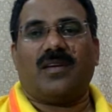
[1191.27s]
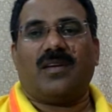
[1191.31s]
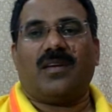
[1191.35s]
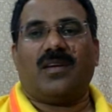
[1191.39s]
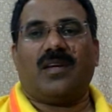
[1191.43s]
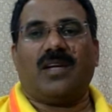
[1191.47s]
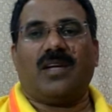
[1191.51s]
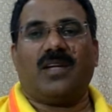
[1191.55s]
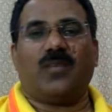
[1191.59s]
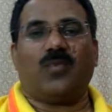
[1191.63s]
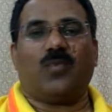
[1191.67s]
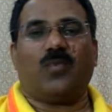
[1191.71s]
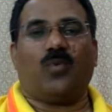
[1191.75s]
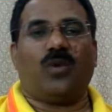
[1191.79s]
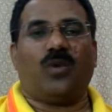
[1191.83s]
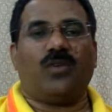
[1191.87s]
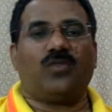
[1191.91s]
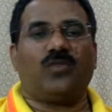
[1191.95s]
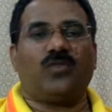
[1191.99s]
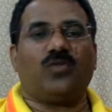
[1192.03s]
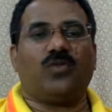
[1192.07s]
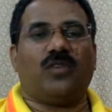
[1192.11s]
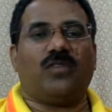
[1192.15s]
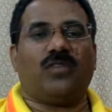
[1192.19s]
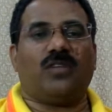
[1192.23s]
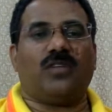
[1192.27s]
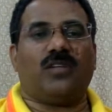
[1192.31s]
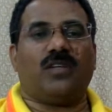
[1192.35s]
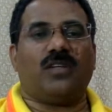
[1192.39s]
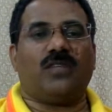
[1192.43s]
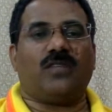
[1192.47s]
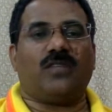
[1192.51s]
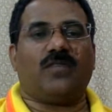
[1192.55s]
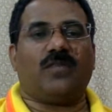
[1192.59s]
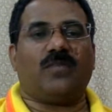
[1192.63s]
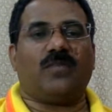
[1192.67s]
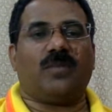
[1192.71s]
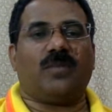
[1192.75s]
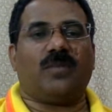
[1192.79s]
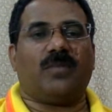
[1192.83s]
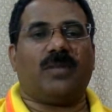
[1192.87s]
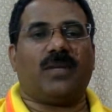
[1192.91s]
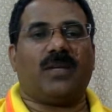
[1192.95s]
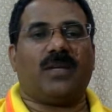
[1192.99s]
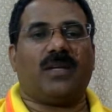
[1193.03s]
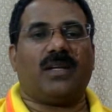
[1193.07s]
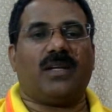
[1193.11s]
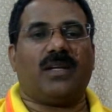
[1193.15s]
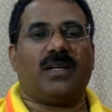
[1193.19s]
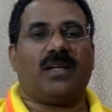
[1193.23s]
Let what you have heard from the
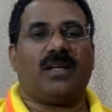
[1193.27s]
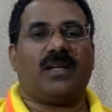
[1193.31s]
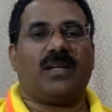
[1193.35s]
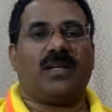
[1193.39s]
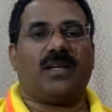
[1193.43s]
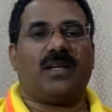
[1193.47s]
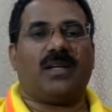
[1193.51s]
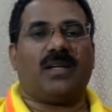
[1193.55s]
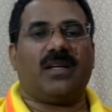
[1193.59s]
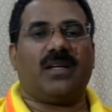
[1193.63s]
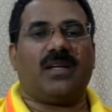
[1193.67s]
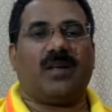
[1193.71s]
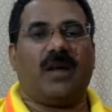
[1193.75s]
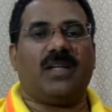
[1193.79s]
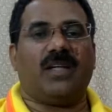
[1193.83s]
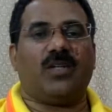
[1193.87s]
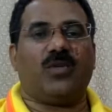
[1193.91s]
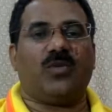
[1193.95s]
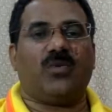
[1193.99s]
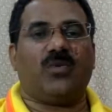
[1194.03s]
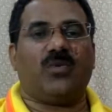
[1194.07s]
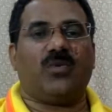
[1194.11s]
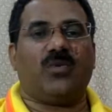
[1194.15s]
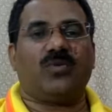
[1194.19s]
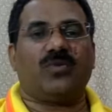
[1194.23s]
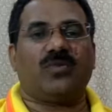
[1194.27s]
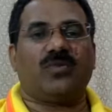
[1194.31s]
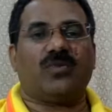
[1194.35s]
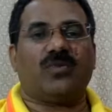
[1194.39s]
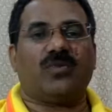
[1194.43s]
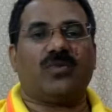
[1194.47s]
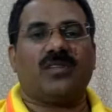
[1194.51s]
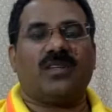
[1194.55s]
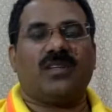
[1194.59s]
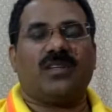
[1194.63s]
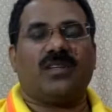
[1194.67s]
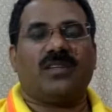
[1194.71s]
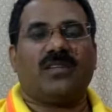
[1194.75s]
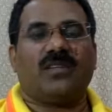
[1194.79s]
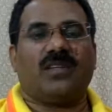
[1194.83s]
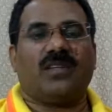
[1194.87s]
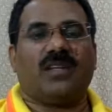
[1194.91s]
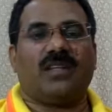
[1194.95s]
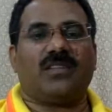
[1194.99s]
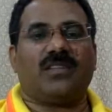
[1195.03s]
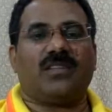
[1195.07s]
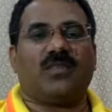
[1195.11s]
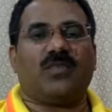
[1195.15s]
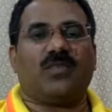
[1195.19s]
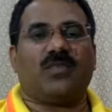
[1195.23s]
beginning abide in you.
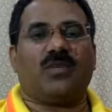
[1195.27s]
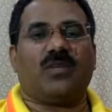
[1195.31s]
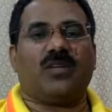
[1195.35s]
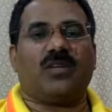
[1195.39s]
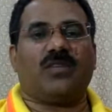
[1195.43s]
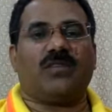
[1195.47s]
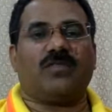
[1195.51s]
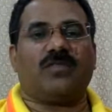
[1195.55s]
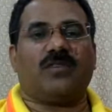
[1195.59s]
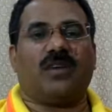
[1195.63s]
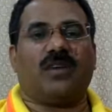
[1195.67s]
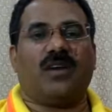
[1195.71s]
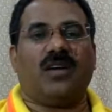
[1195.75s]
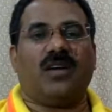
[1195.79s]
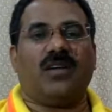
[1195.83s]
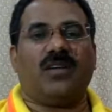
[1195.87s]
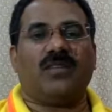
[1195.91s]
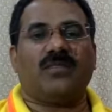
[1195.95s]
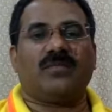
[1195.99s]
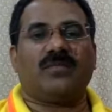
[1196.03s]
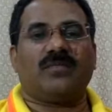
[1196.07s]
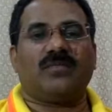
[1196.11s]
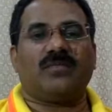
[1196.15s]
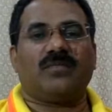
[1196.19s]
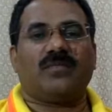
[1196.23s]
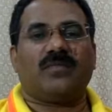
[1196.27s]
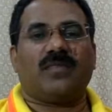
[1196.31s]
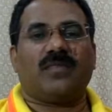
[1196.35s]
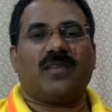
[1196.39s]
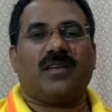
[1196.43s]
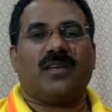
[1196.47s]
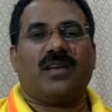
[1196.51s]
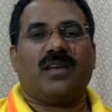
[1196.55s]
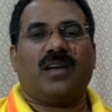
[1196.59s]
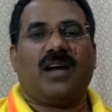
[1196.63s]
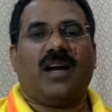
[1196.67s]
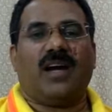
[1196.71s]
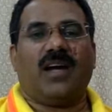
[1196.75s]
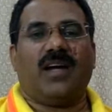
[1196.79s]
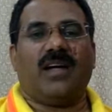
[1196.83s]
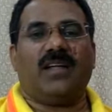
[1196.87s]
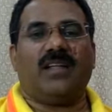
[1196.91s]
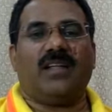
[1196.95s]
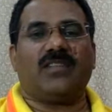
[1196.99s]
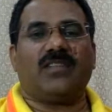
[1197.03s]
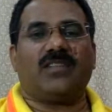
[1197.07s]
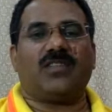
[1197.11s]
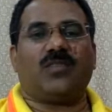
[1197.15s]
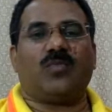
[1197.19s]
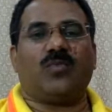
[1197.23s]
That is the word of God. And
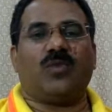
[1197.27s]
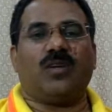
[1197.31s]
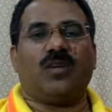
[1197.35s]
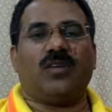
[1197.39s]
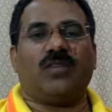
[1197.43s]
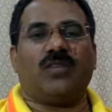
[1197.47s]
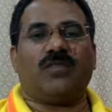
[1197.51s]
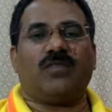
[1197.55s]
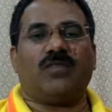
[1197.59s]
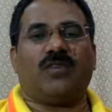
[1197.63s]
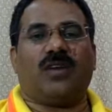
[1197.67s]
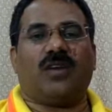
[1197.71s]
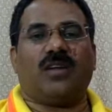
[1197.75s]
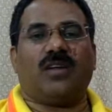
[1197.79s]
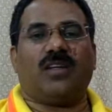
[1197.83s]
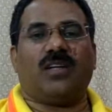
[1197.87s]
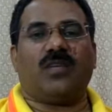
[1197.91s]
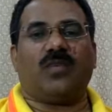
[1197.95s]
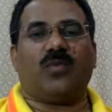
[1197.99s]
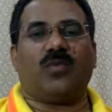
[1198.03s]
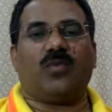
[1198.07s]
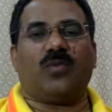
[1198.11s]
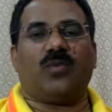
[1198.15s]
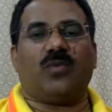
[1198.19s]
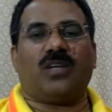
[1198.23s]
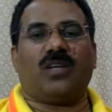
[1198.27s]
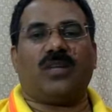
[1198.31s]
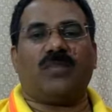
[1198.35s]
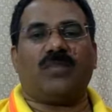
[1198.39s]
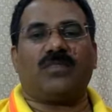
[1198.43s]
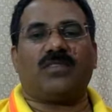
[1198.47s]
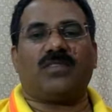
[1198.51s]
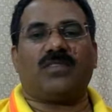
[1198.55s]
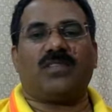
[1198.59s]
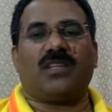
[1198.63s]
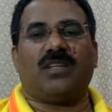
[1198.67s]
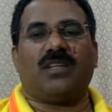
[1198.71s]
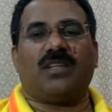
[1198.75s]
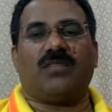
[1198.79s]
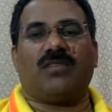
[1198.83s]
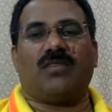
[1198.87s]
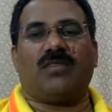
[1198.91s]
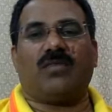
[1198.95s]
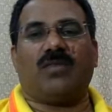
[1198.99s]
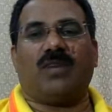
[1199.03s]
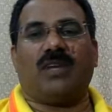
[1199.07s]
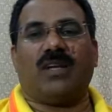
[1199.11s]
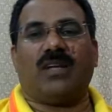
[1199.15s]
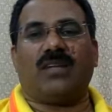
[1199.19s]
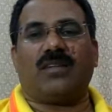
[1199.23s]
it is the word of God that overcomes the
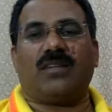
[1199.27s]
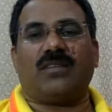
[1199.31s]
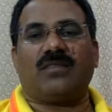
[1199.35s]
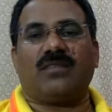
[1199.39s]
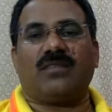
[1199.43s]
evil one.